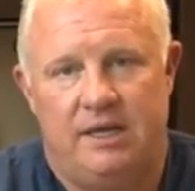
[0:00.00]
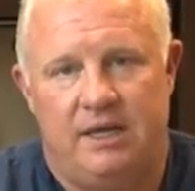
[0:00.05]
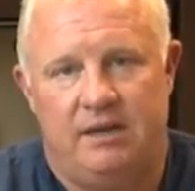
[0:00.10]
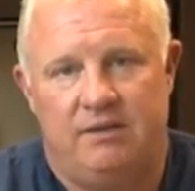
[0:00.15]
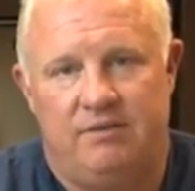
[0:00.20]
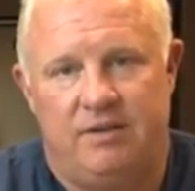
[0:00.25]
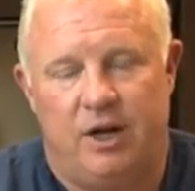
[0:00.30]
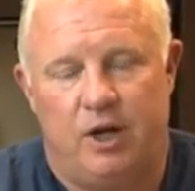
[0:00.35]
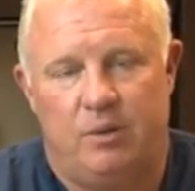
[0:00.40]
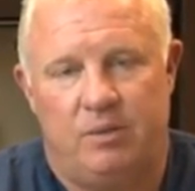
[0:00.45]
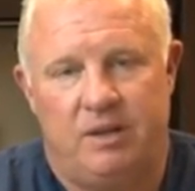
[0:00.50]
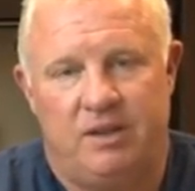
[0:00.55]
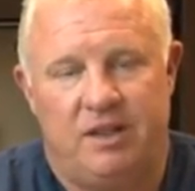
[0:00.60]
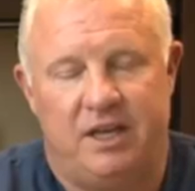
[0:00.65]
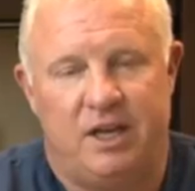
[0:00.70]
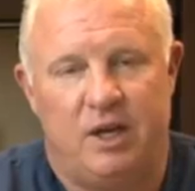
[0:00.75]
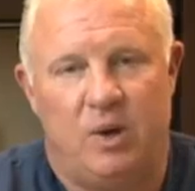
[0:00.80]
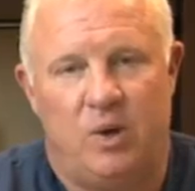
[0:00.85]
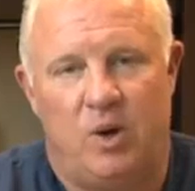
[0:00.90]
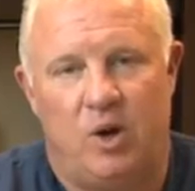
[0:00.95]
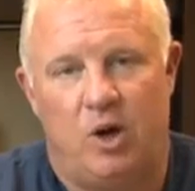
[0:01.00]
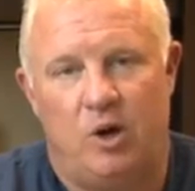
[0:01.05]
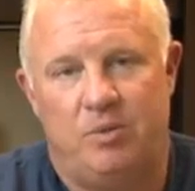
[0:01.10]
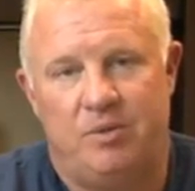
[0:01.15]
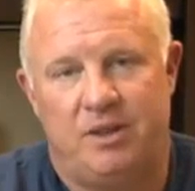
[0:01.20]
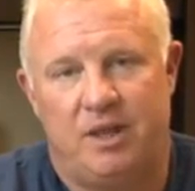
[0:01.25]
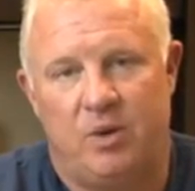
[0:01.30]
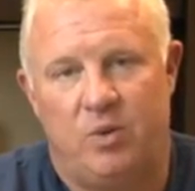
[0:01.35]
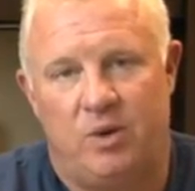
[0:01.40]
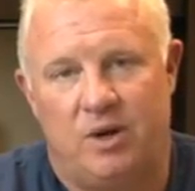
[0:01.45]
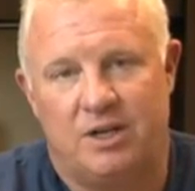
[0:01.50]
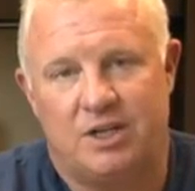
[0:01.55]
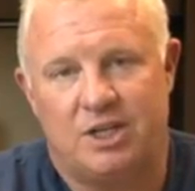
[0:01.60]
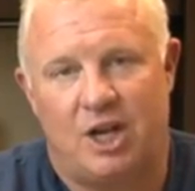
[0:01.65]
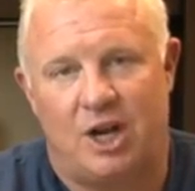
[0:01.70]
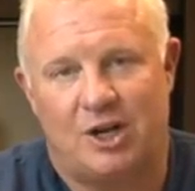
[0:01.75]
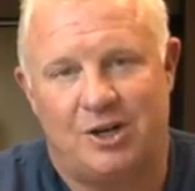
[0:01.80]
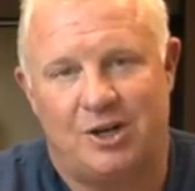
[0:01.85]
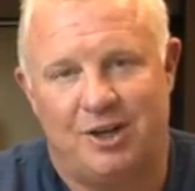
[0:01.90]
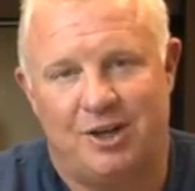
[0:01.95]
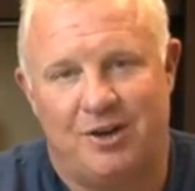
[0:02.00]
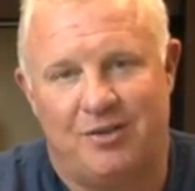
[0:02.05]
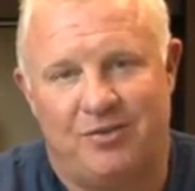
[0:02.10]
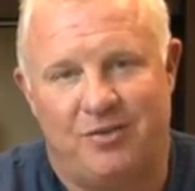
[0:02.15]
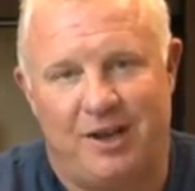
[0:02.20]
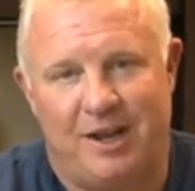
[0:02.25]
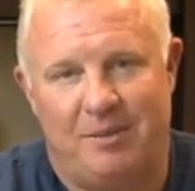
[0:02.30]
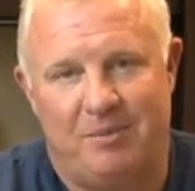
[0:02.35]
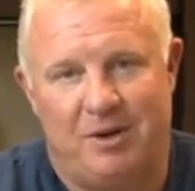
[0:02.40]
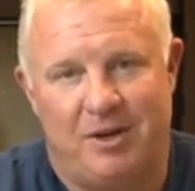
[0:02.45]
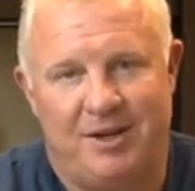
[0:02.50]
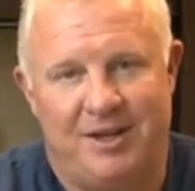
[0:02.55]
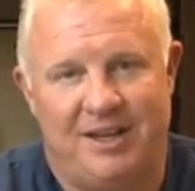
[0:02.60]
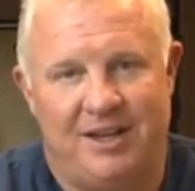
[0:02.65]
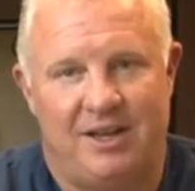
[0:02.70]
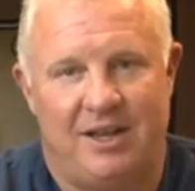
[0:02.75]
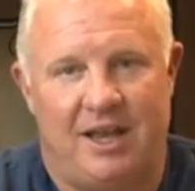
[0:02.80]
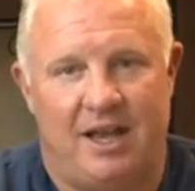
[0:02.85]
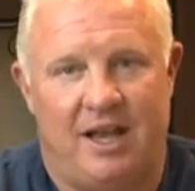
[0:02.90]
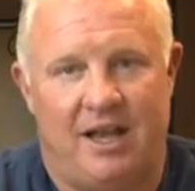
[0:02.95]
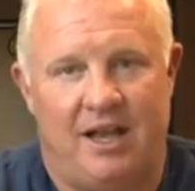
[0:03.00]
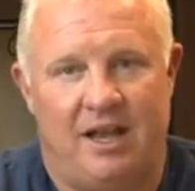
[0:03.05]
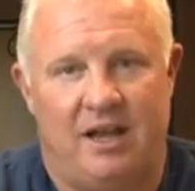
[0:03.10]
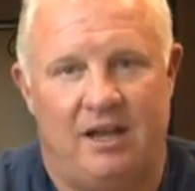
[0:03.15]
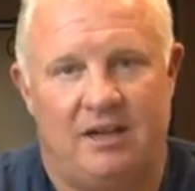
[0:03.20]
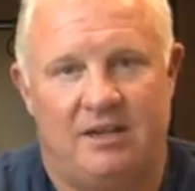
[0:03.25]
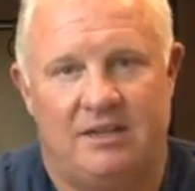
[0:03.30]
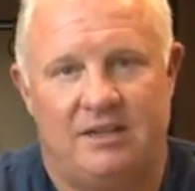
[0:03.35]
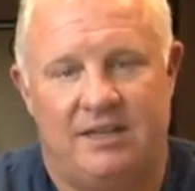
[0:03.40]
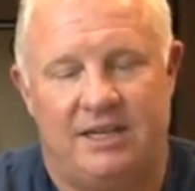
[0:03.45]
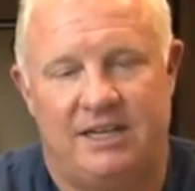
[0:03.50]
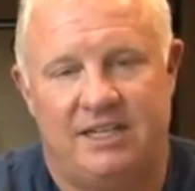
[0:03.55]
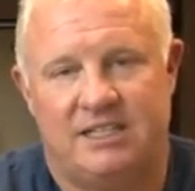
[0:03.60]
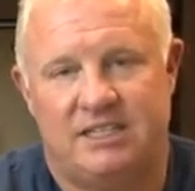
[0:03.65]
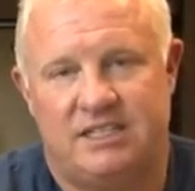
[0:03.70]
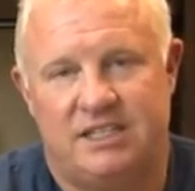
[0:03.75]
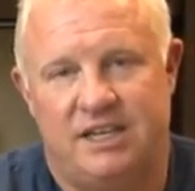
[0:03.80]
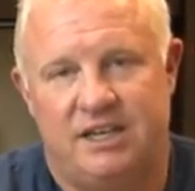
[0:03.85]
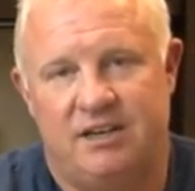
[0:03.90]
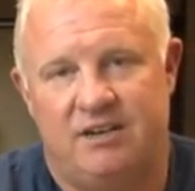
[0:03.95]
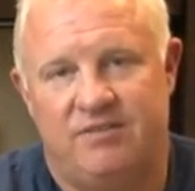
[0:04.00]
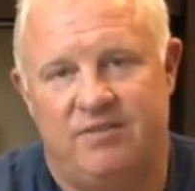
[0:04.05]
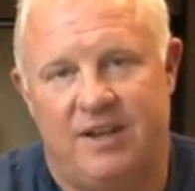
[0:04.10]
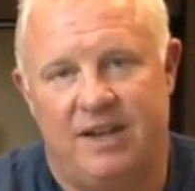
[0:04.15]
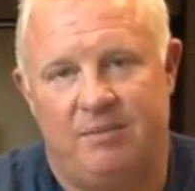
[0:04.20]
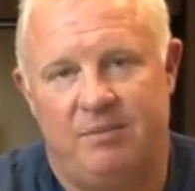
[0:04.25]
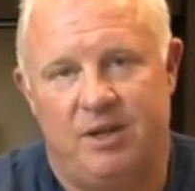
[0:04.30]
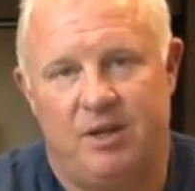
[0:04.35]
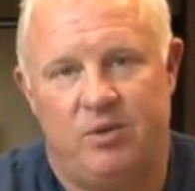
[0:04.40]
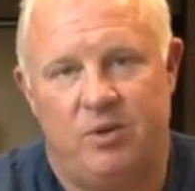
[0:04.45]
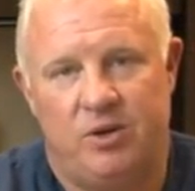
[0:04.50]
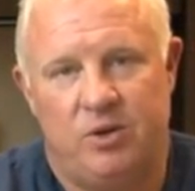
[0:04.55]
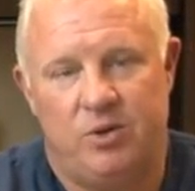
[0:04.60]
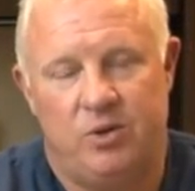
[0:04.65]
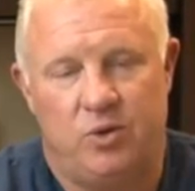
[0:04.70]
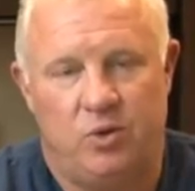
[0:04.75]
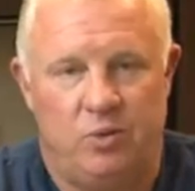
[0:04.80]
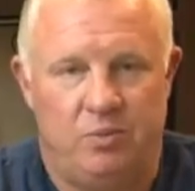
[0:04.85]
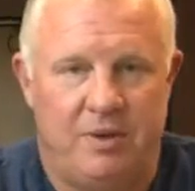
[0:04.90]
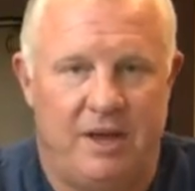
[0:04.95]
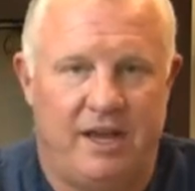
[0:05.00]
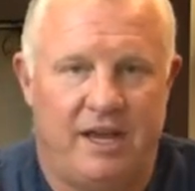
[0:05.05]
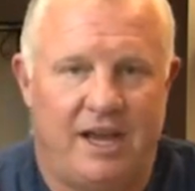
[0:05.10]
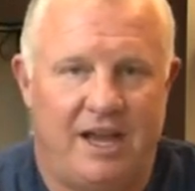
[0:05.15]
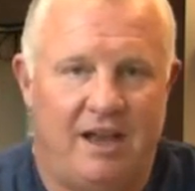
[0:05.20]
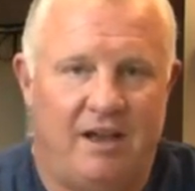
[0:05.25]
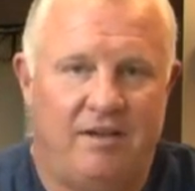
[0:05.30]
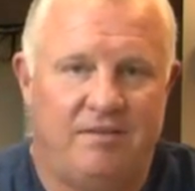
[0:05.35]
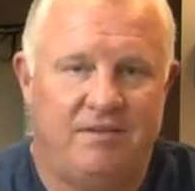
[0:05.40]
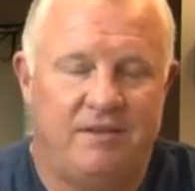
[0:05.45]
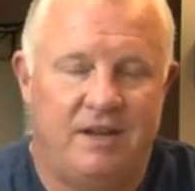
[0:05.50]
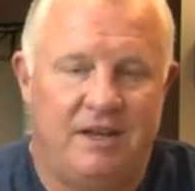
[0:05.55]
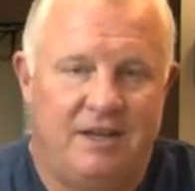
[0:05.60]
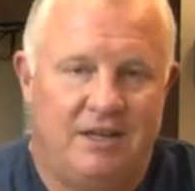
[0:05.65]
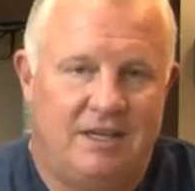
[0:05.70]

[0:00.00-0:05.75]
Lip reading: invariably they go home and they want to talk to their family, an extended family who may have